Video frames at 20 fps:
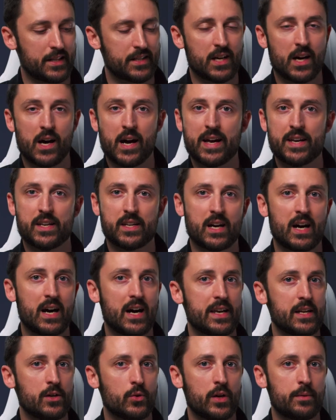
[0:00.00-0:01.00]
a tight
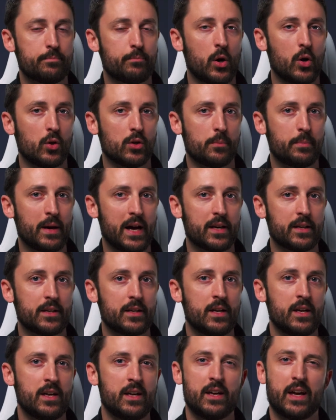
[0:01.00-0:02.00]
cardioid polar
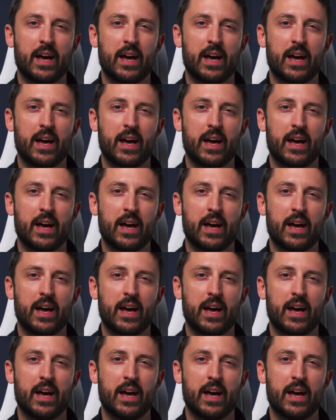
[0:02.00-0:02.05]
pattern,